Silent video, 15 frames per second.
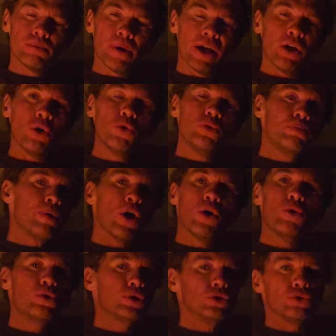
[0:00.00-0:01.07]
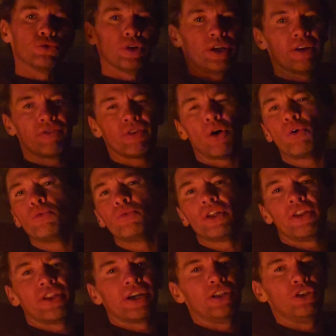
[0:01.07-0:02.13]
My old poetry, if
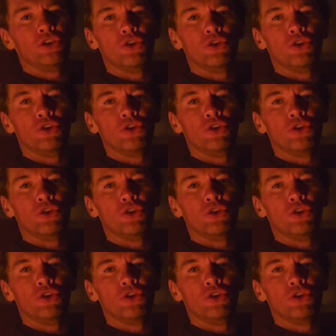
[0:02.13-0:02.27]
only they